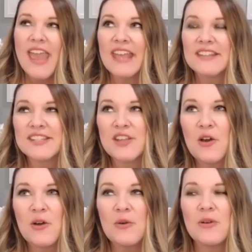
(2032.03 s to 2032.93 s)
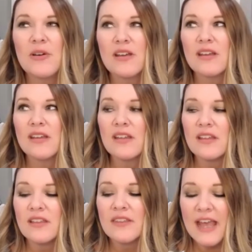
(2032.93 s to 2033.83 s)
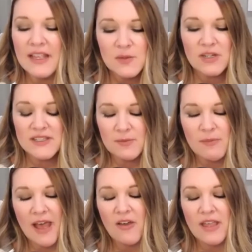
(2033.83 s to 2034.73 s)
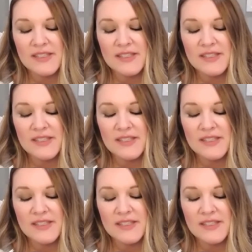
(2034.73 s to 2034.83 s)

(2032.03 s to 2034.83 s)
And so that's what it's about.